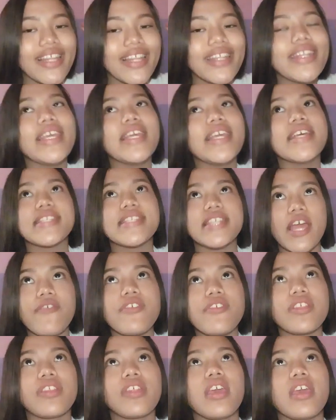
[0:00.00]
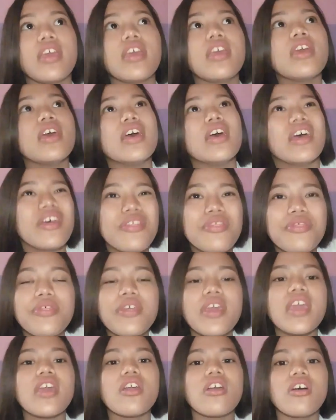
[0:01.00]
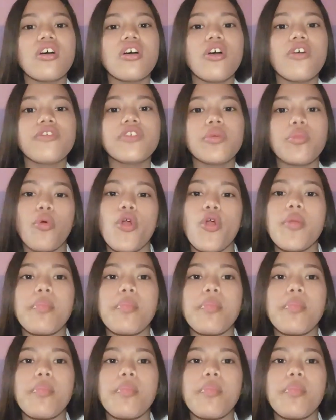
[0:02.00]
Mentality is everything think